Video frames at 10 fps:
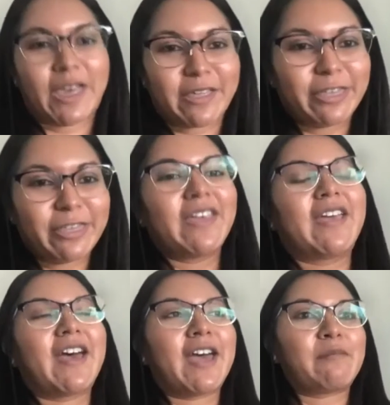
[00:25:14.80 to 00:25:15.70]
with.
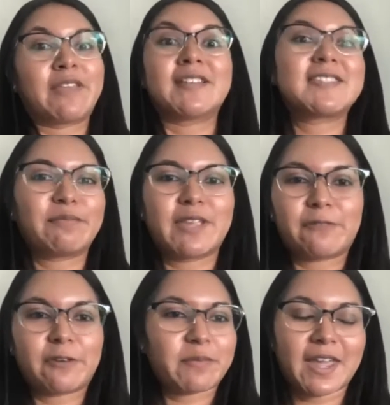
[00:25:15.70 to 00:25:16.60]
And the same
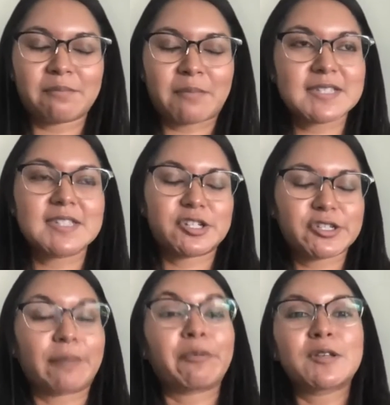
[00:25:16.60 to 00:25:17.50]
thing for me and my
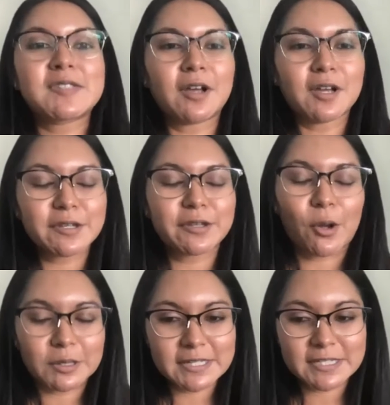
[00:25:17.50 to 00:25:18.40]
sister. So I'm also
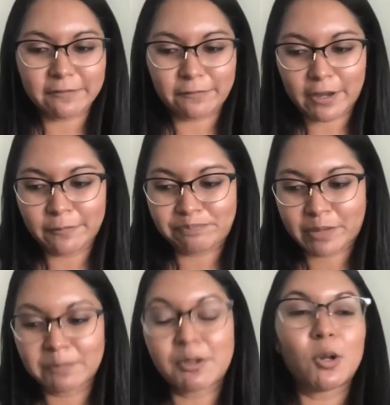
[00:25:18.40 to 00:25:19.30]
the oldest of,
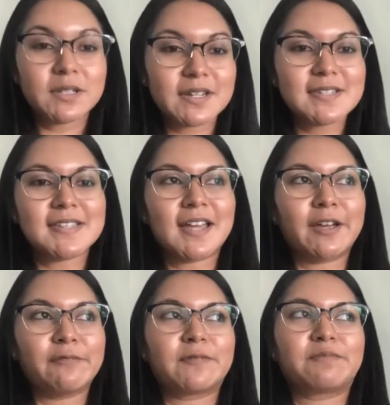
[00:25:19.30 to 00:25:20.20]
I'm the oldest
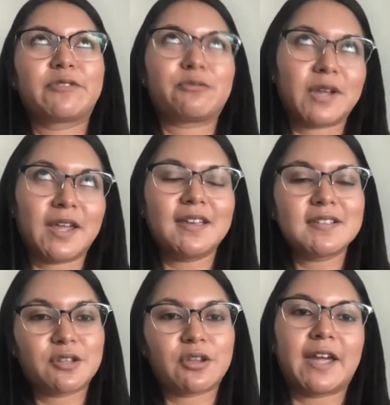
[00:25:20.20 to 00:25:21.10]
of
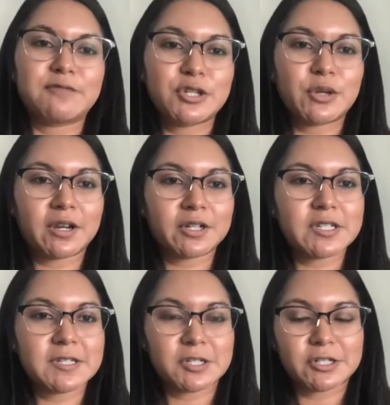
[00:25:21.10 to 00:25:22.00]
3. So I have 2 younger
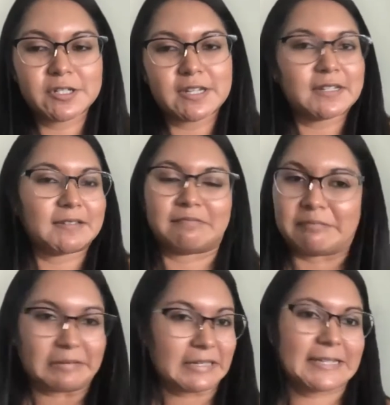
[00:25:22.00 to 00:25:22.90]
sisters, and
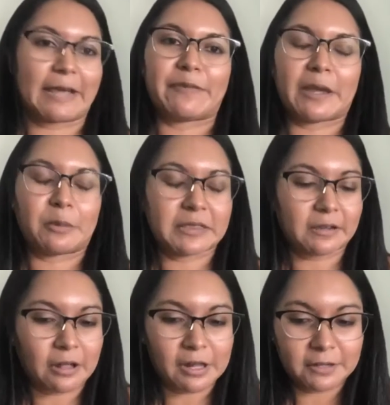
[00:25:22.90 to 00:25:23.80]
the same thing with
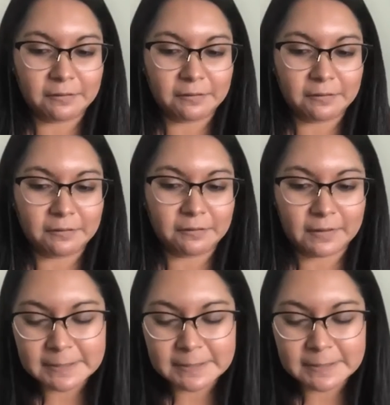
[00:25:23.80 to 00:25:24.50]
all of us.